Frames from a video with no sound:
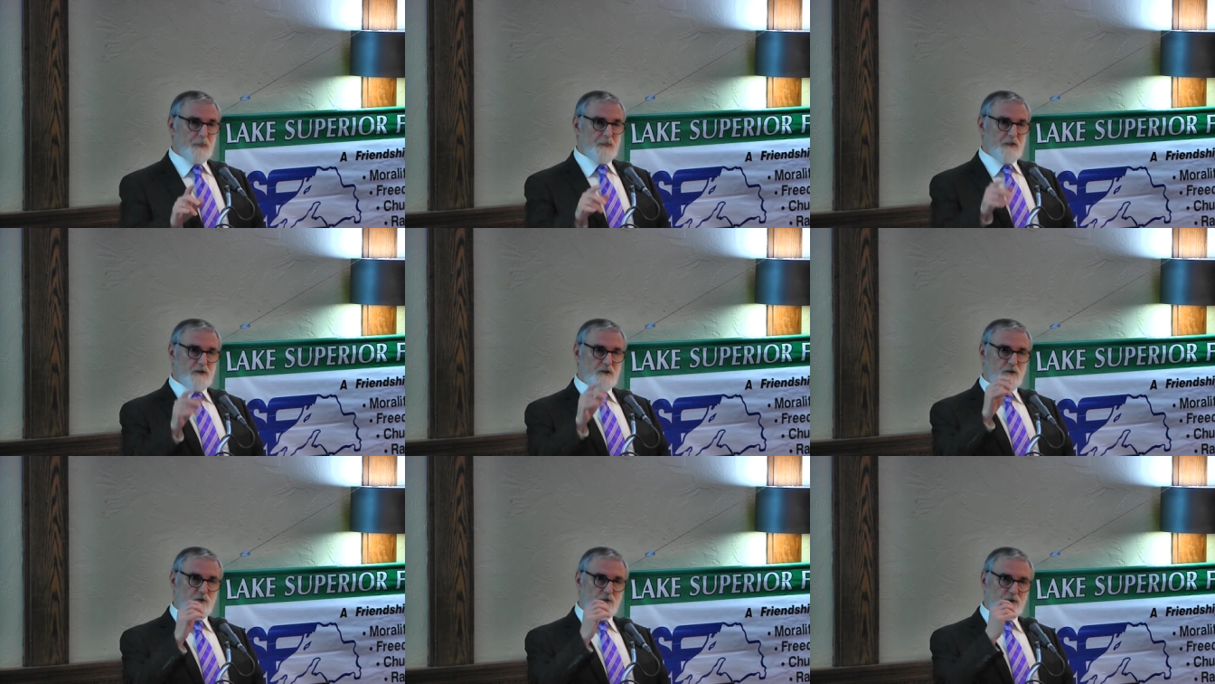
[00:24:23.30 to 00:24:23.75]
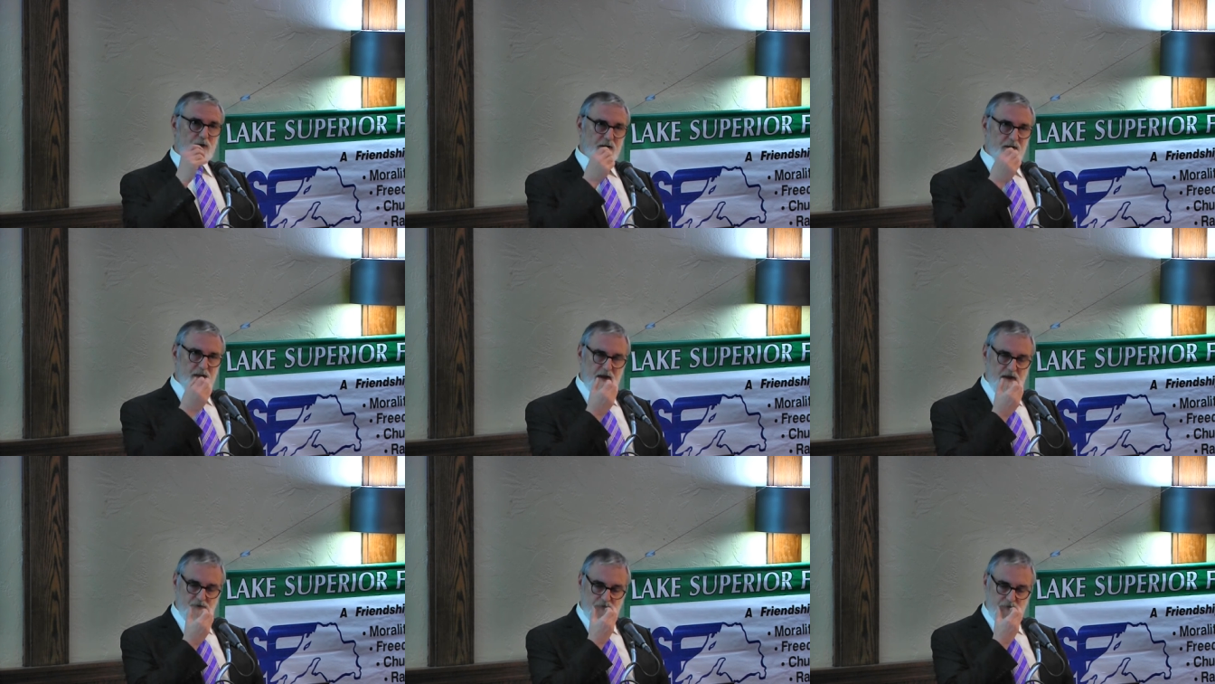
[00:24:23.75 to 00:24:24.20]
You know, that
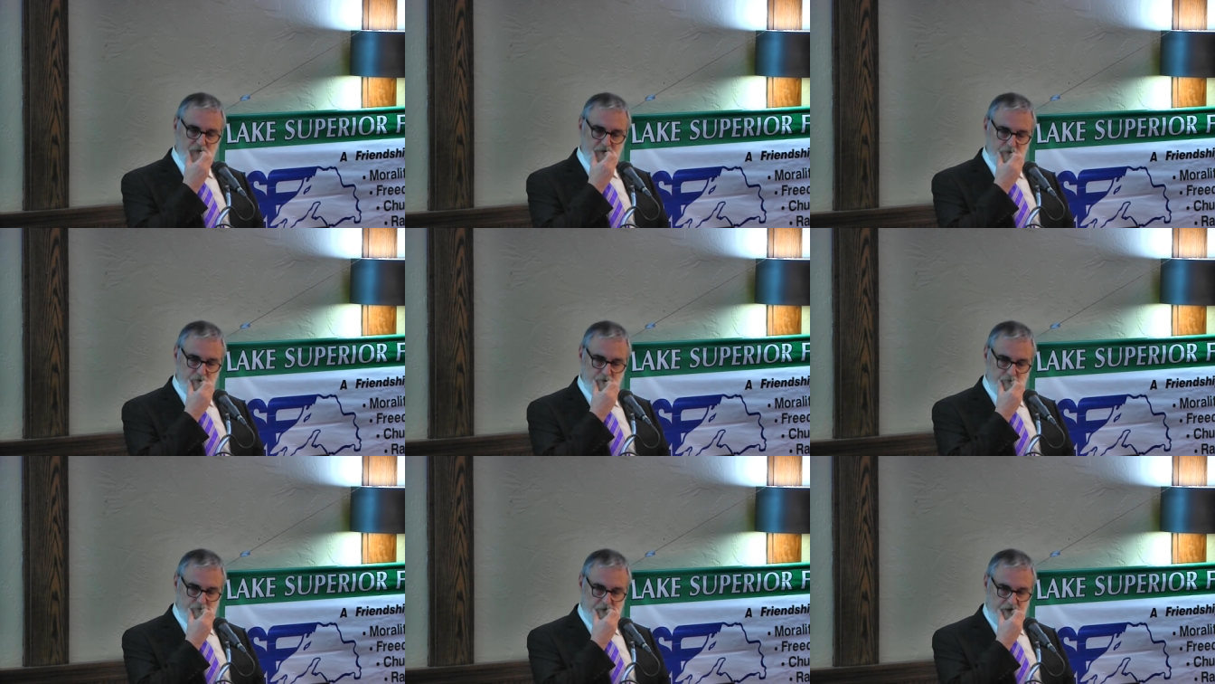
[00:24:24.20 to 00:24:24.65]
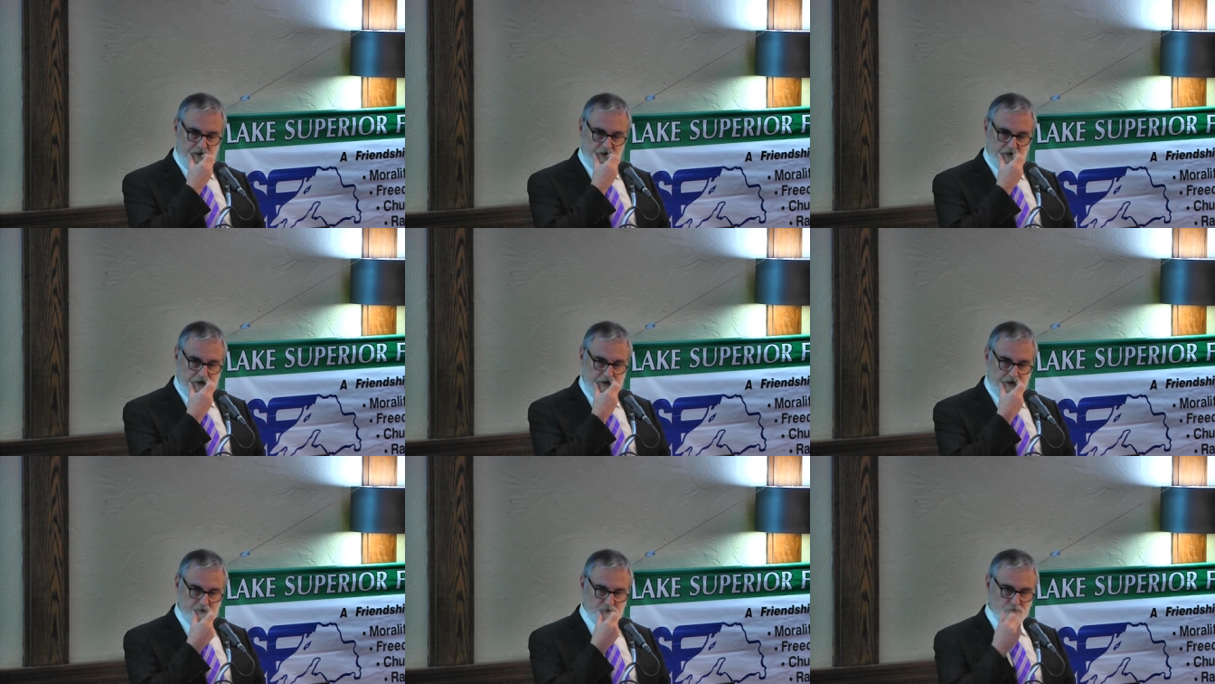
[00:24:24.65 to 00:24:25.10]
last thing you said,
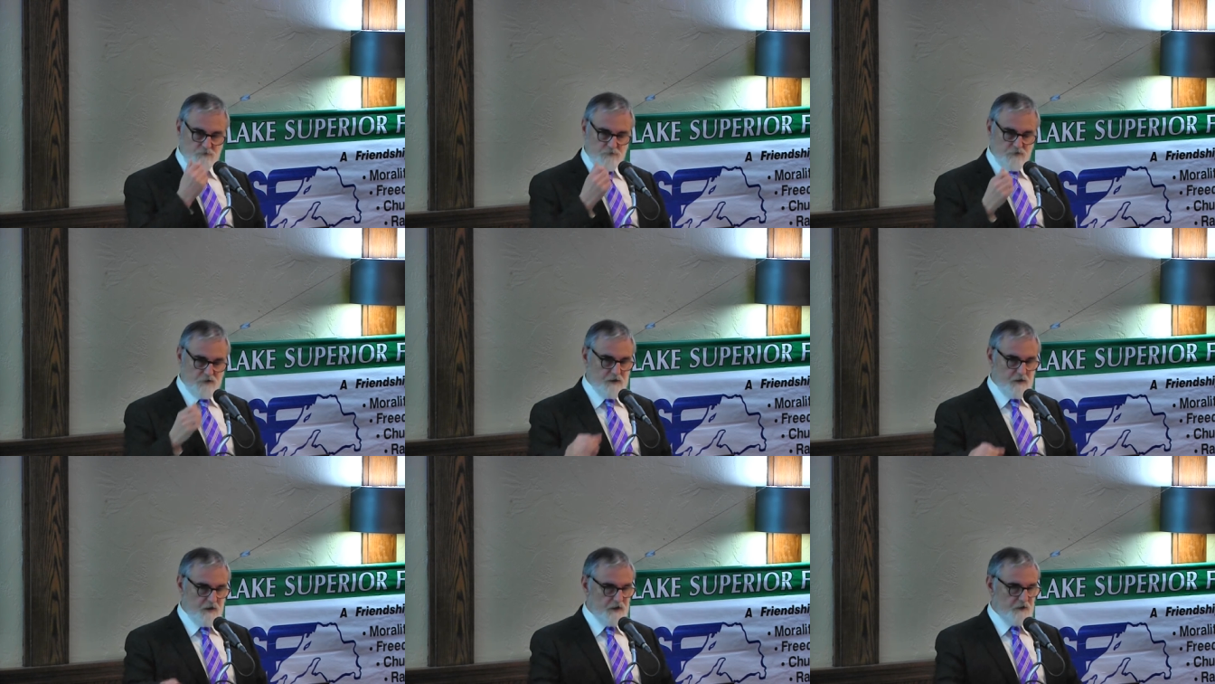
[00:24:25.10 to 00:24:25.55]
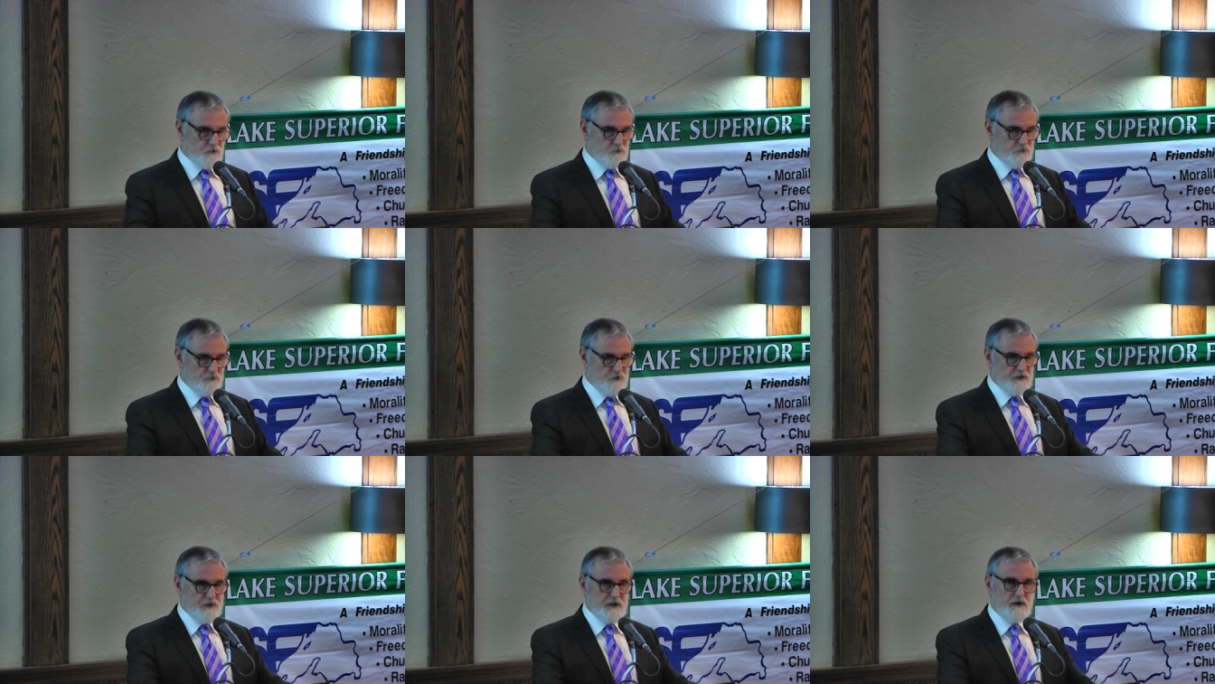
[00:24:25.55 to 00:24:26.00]
I, gee, I
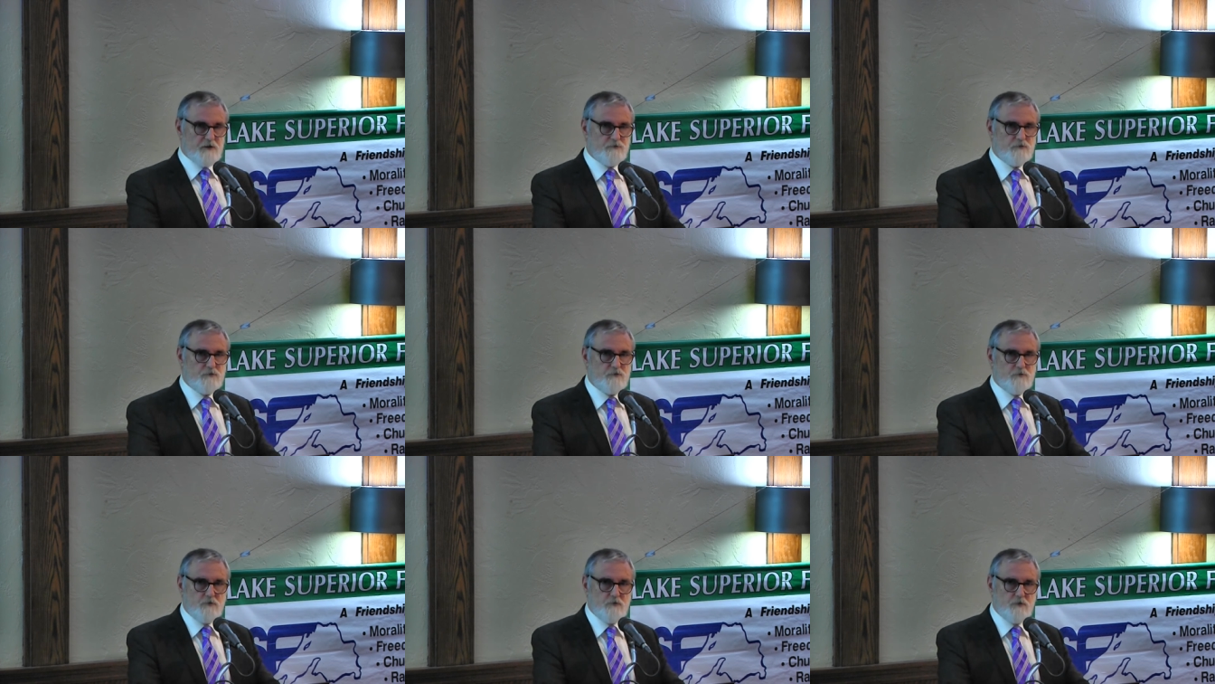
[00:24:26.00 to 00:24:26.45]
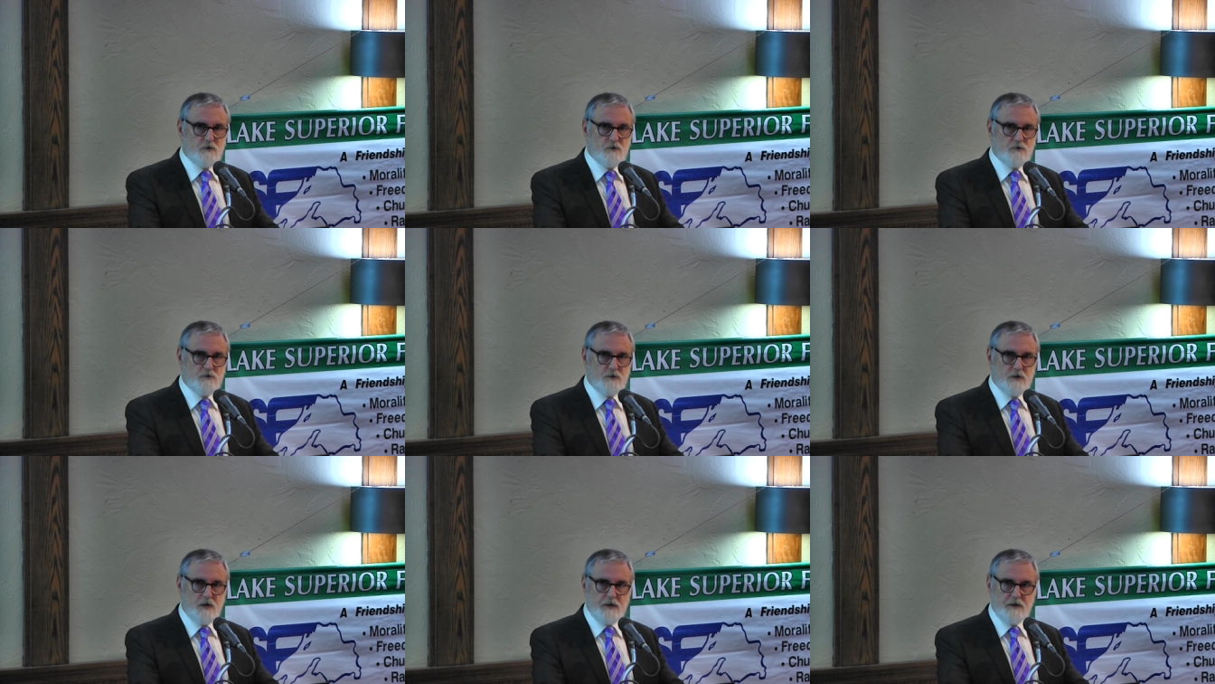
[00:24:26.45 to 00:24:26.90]
don't think that's a
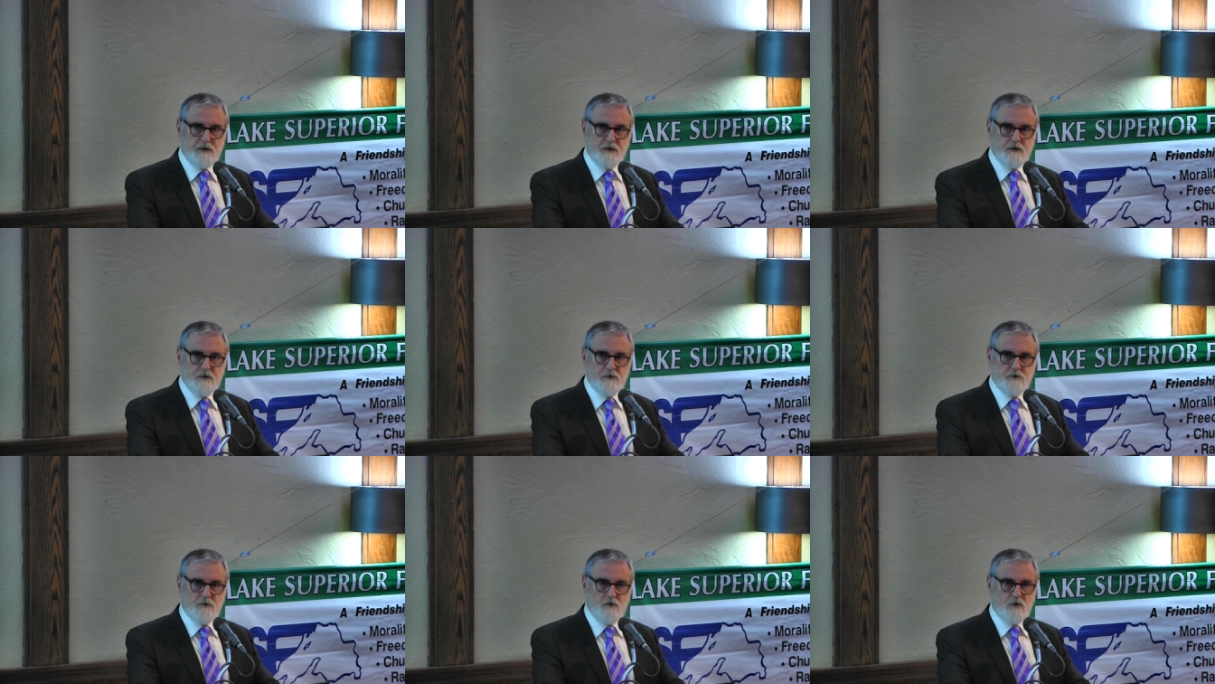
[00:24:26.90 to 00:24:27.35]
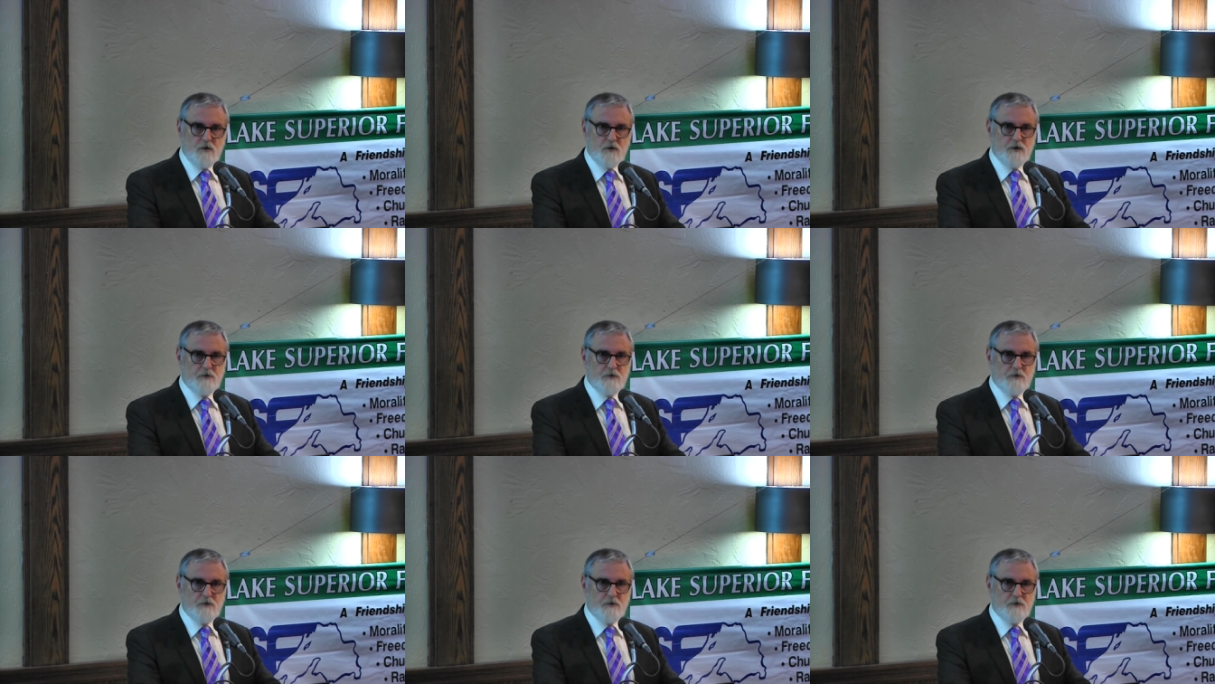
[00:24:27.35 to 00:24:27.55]
good idea at all.